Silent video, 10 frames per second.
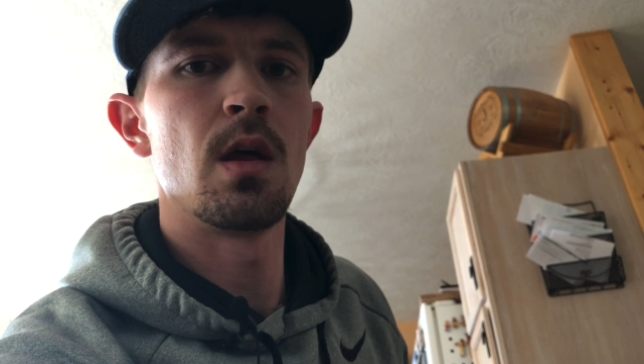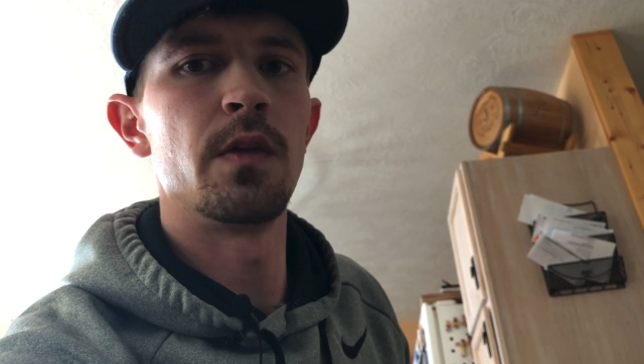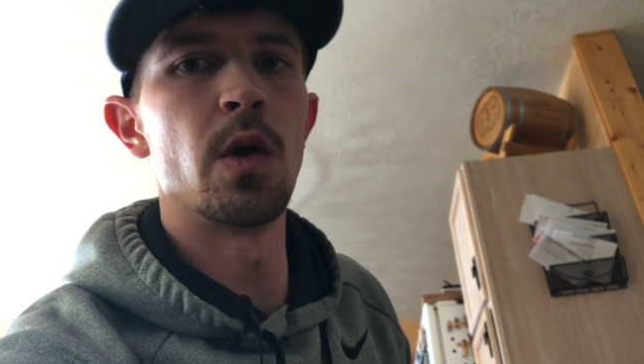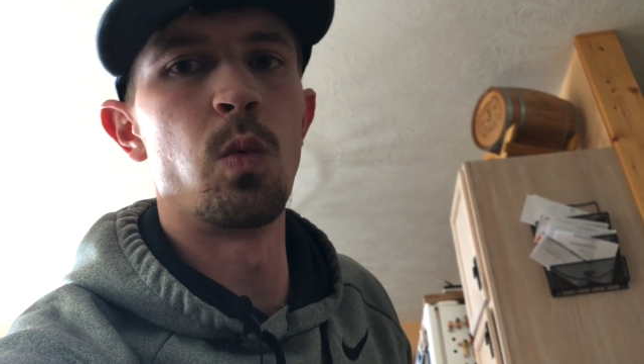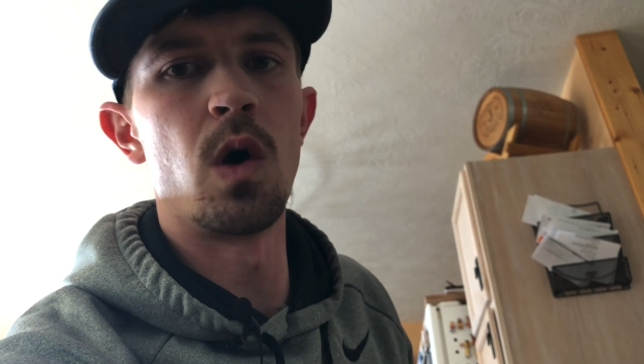
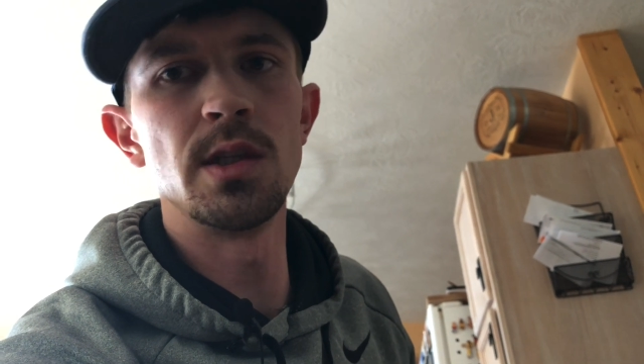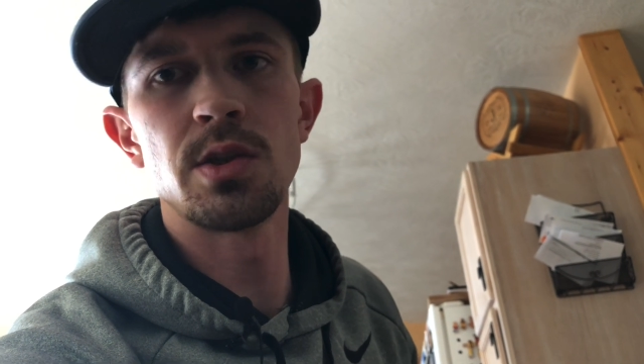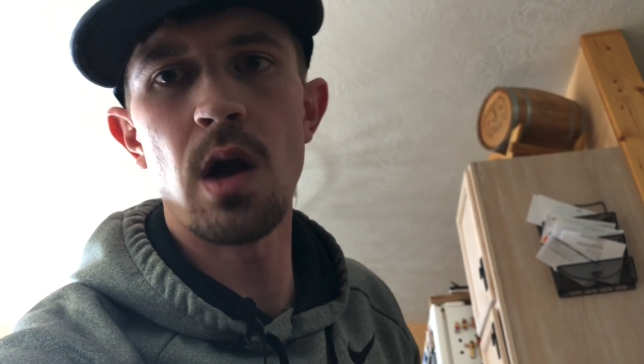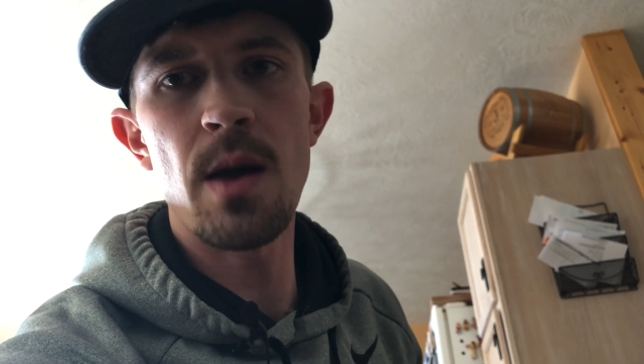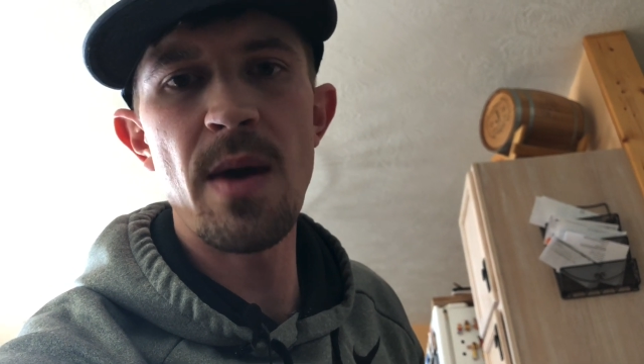Their one
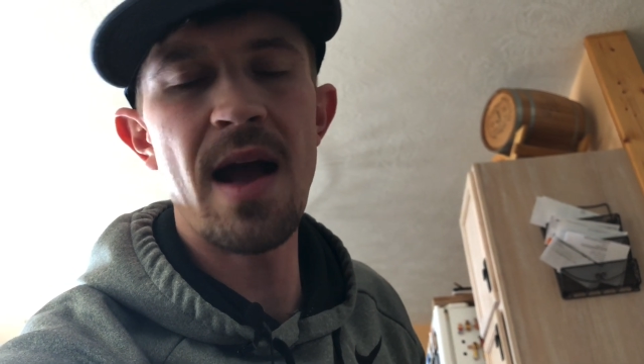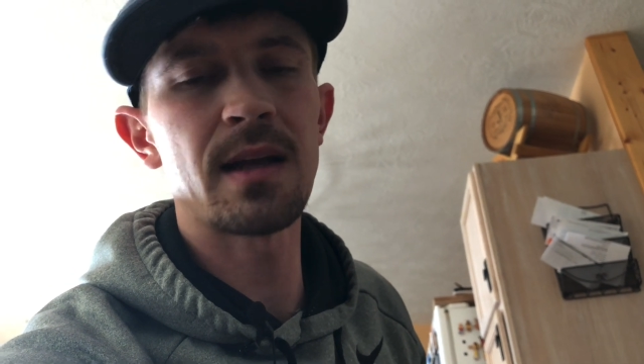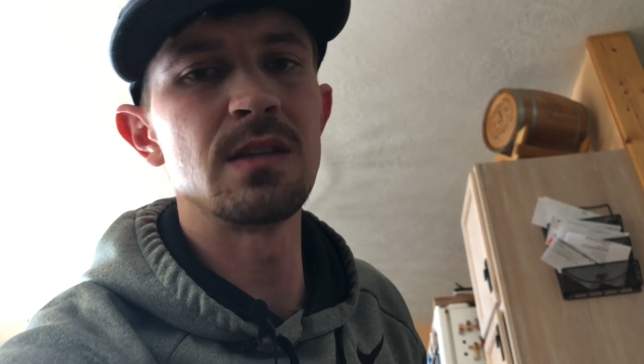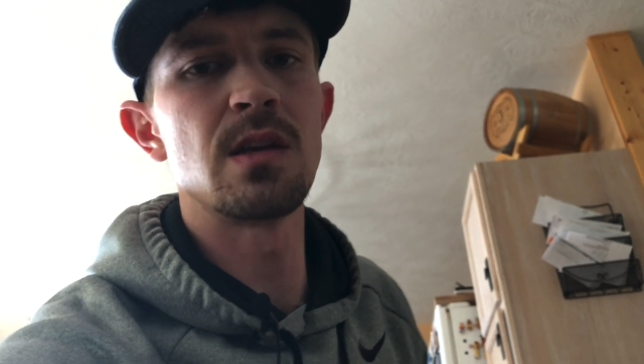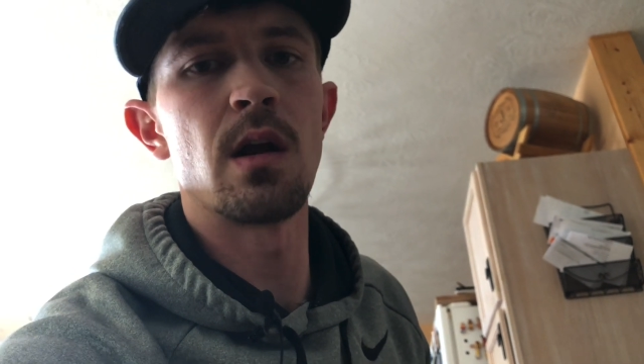drawback
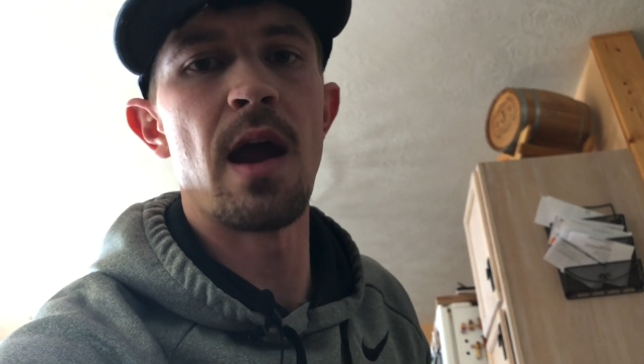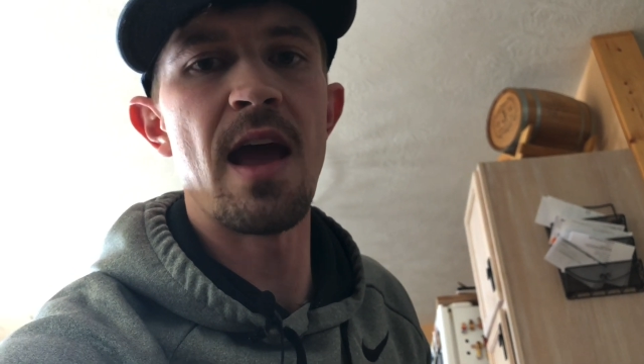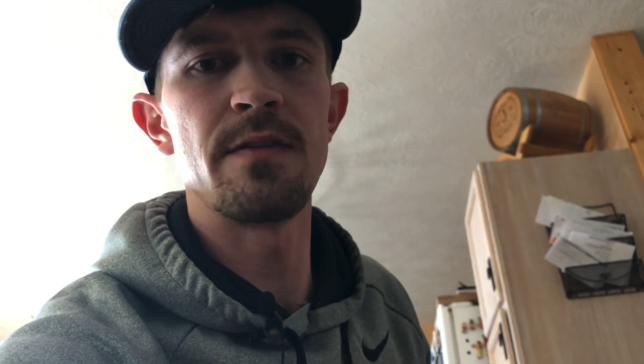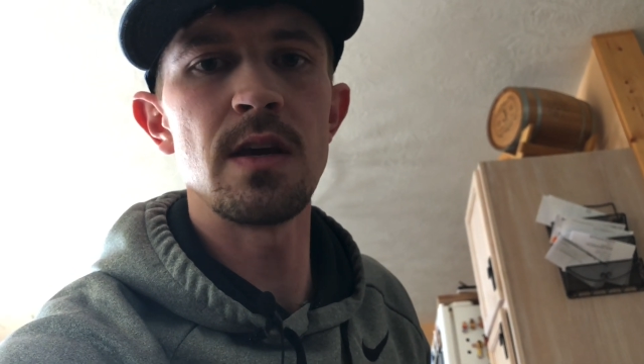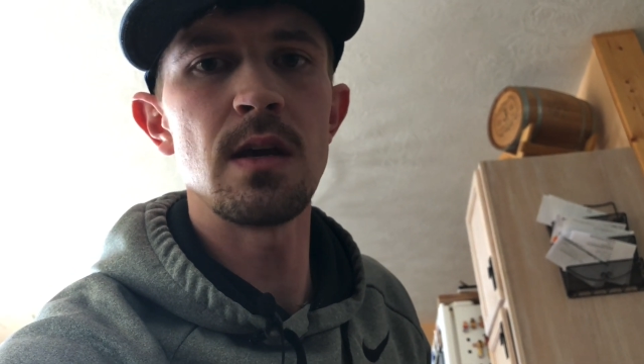is they're
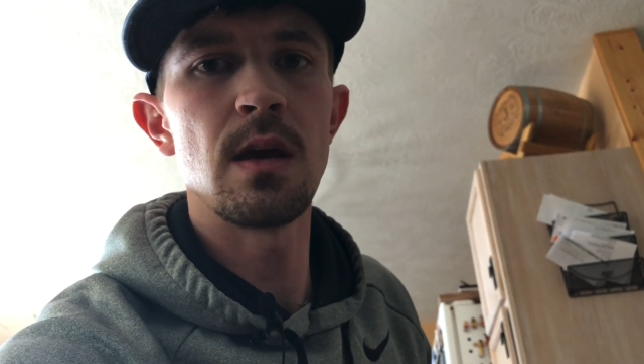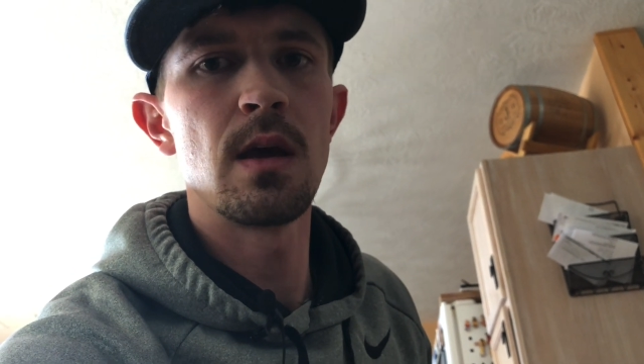heavy,